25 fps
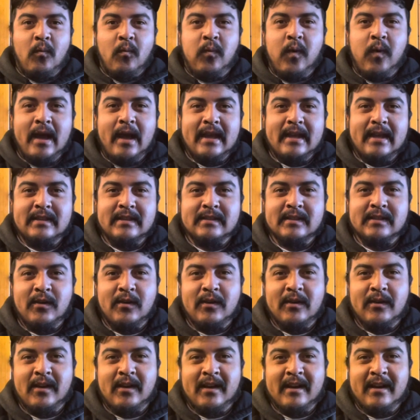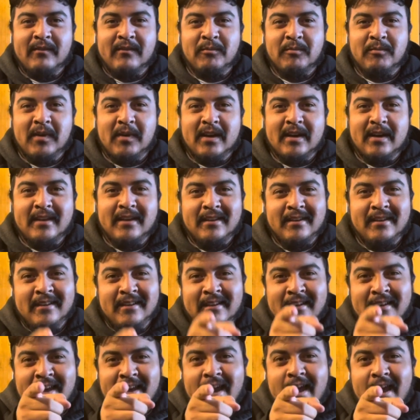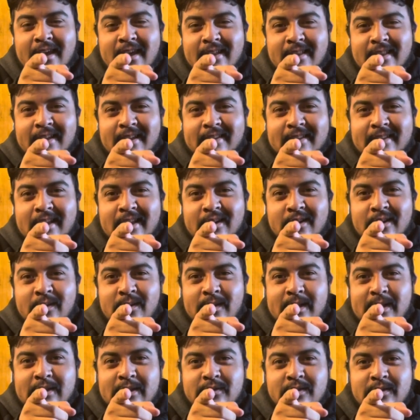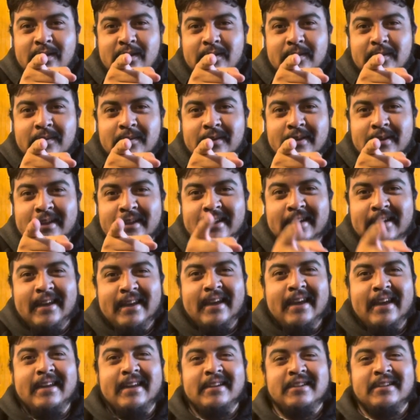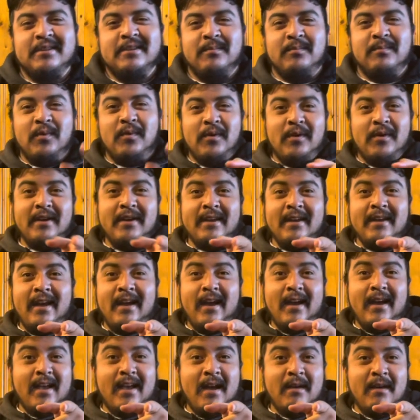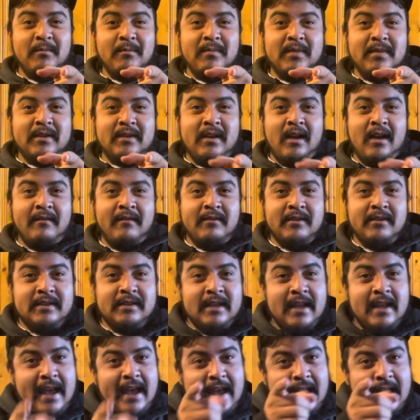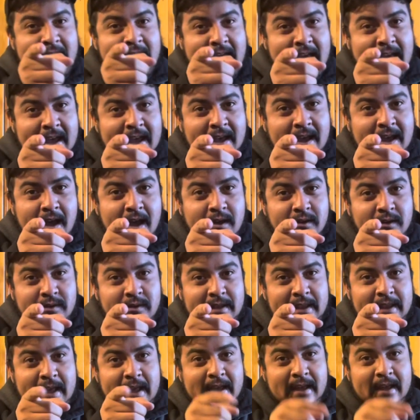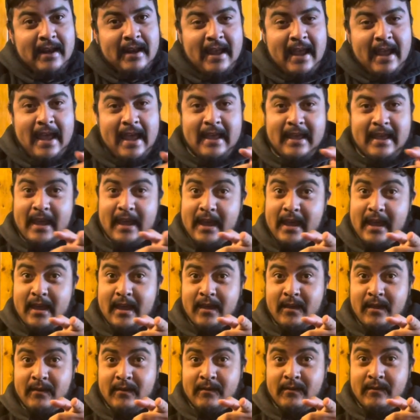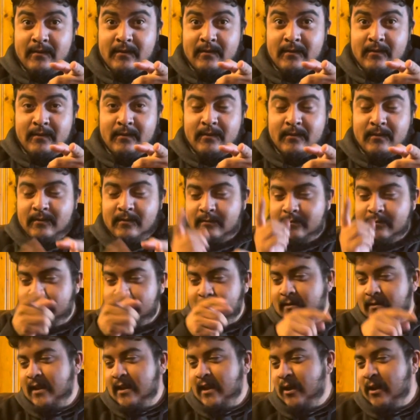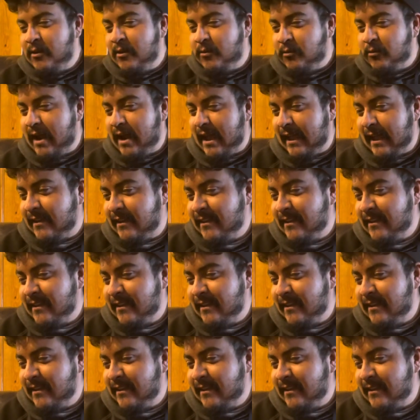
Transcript: What is going on, everybody? How you like that new intro? It is your boy, a comic book novice, aka Cultureology, aka right.